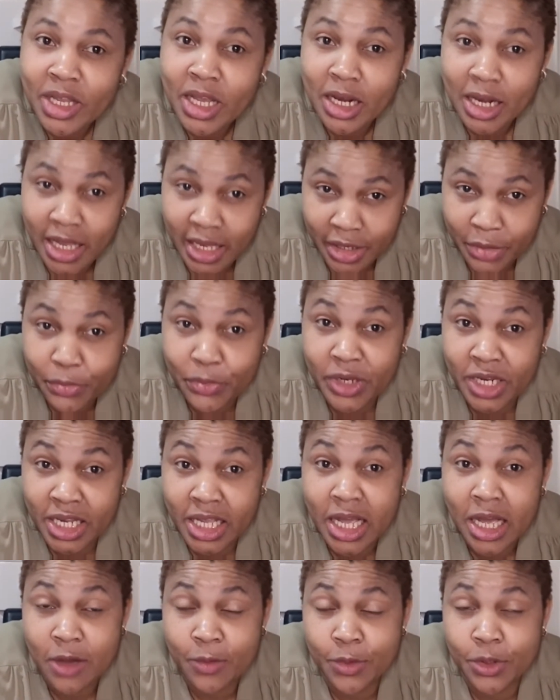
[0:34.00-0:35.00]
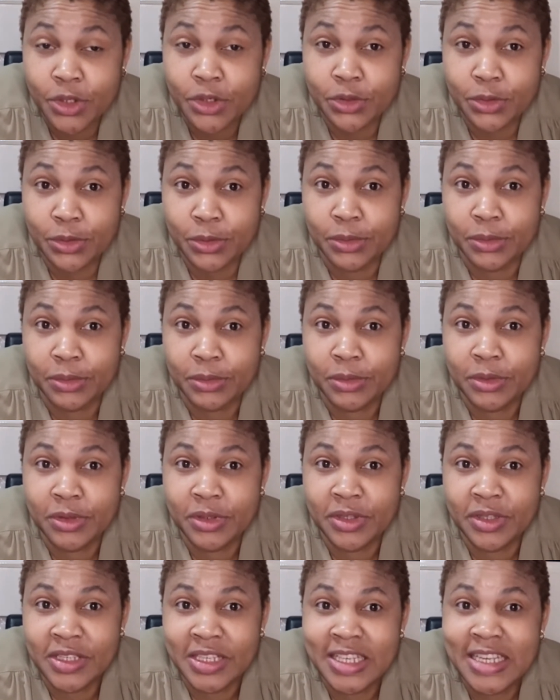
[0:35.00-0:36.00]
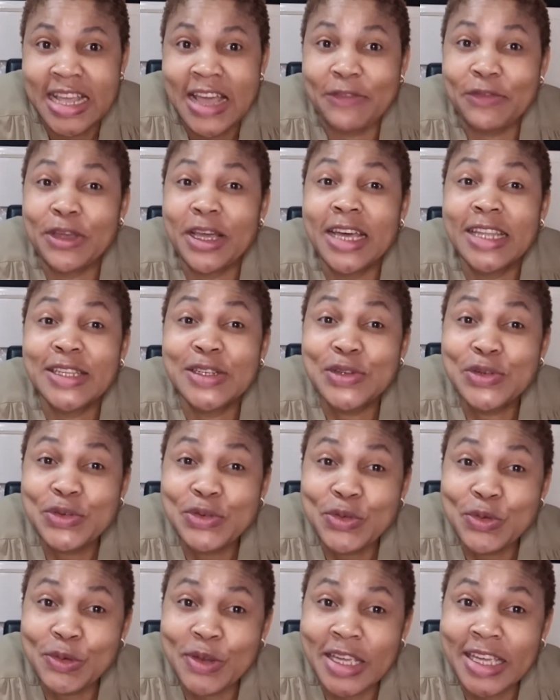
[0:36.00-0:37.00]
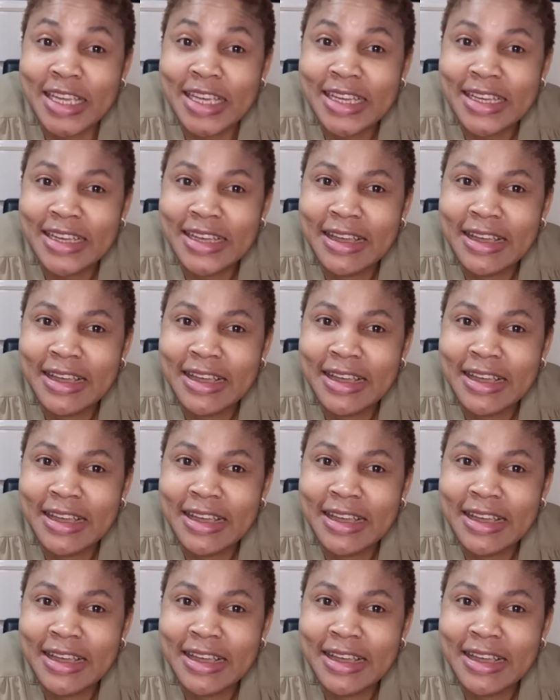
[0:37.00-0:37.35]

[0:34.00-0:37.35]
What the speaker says: Like really, how are you? Have you had a good week?